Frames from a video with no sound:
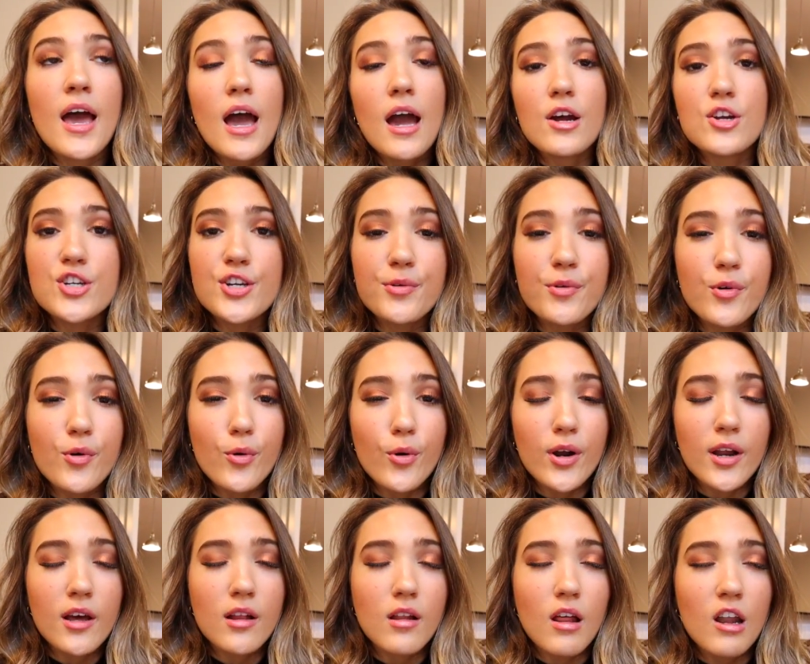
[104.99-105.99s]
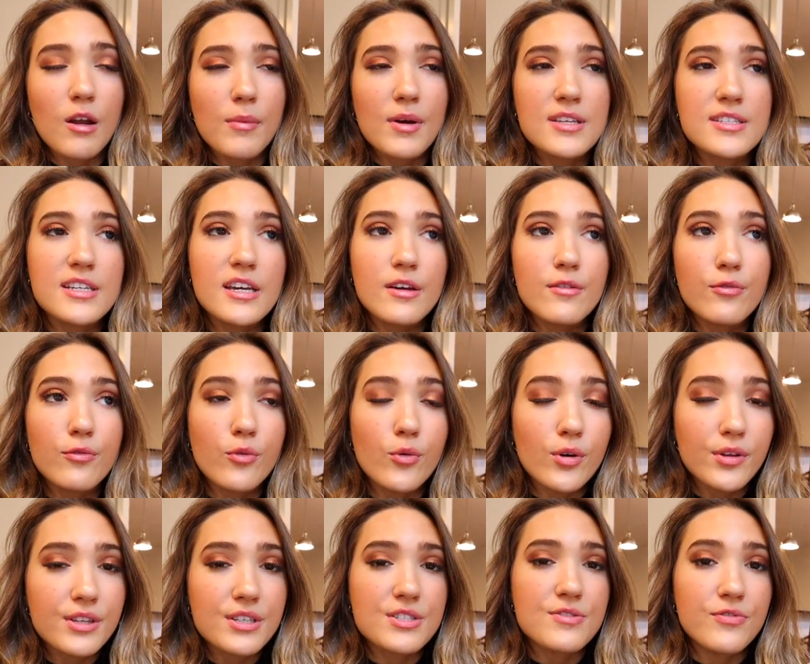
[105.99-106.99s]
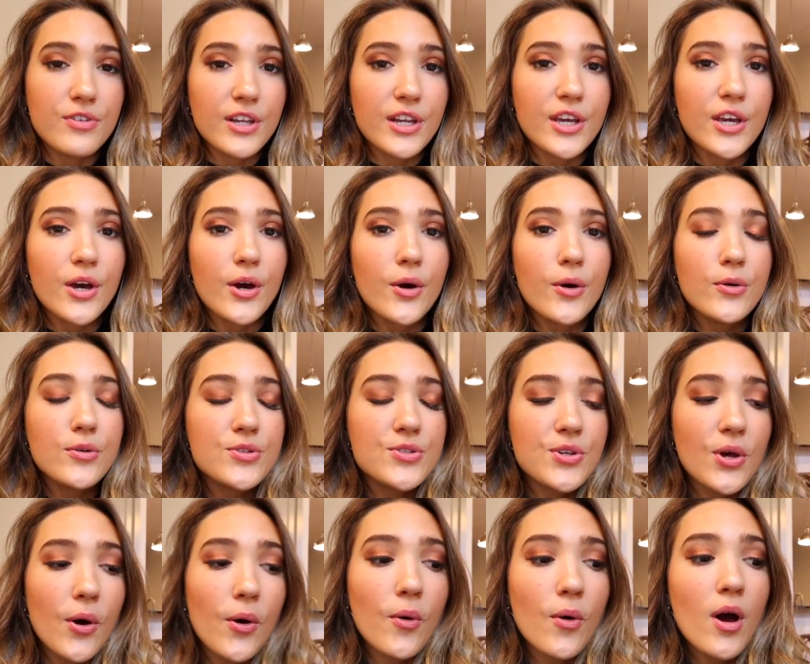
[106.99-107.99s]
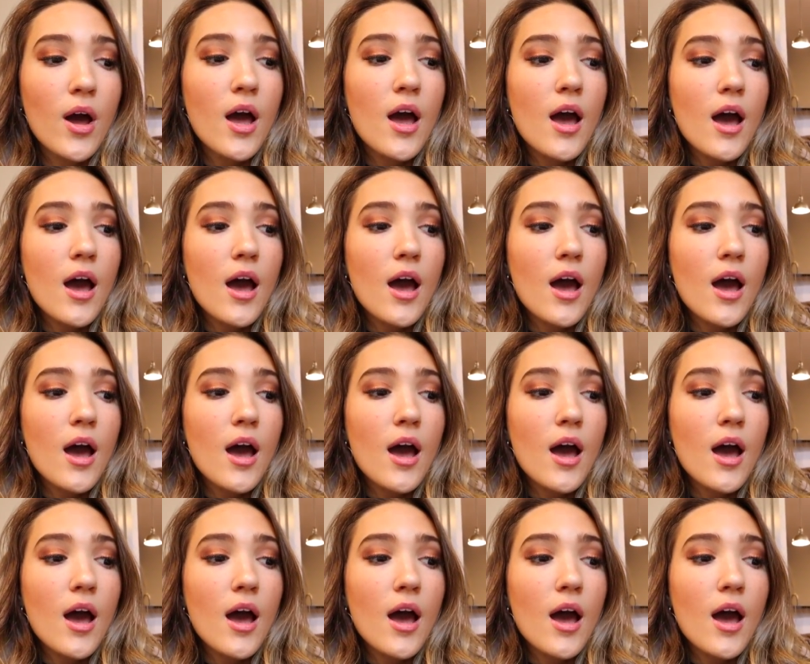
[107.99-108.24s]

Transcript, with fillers: actually recording a lot of my day for this video, so